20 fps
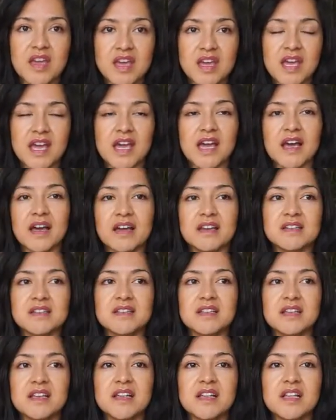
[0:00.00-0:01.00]

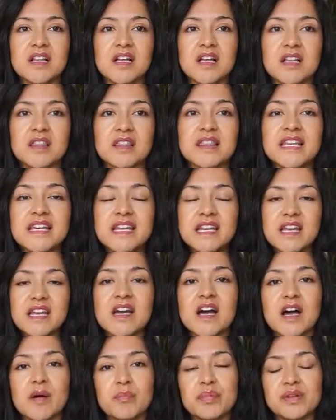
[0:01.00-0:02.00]
And
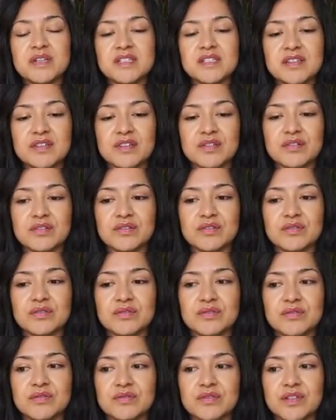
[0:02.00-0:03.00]
leading up
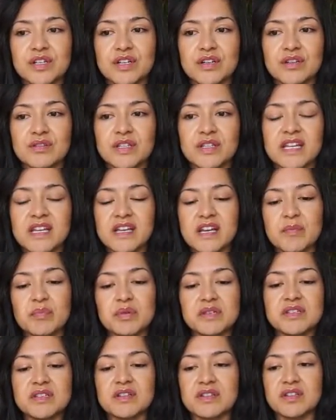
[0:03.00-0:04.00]
until
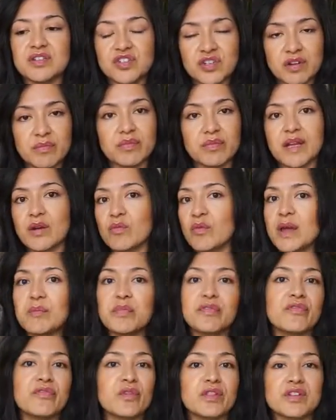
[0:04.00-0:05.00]
the trip, like right
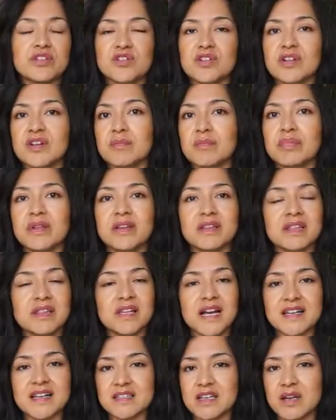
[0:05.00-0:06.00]
before the trip, like the
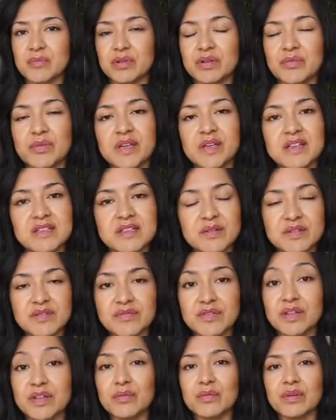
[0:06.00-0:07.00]
last couple of weeks, I was
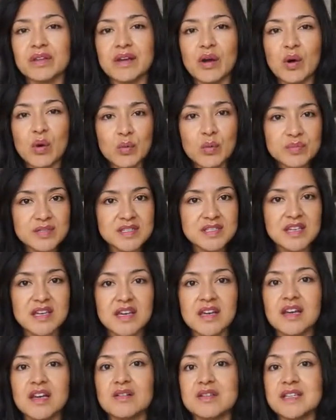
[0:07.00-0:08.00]
feeling really
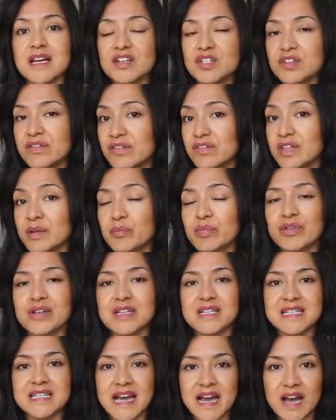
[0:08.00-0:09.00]
homesick. I was actually feeling
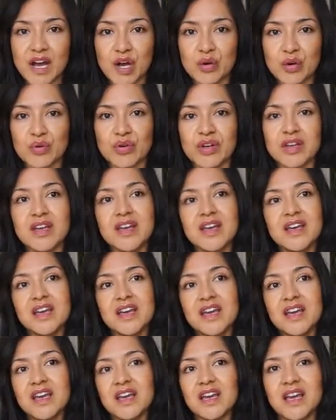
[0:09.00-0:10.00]
pretty down,
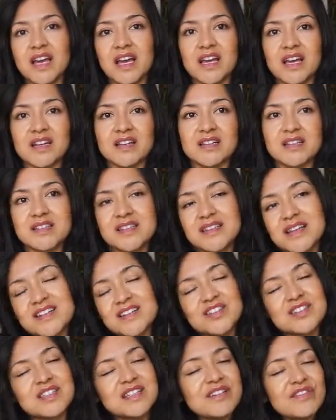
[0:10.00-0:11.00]
and I
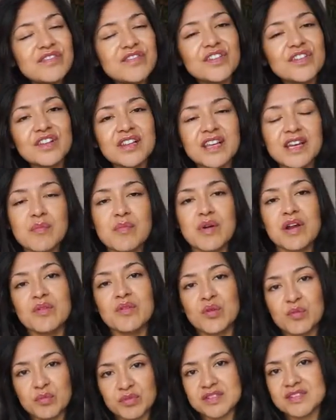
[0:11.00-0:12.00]
just didn't feel like my
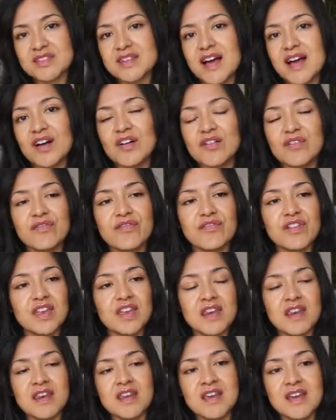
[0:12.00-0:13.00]
normal self,
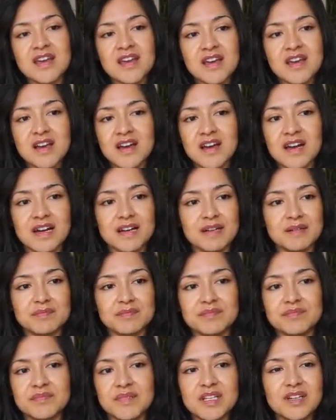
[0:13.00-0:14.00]
and
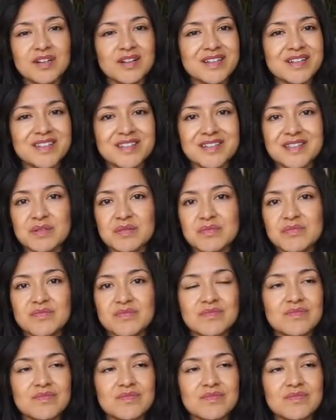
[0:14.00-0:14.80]
I just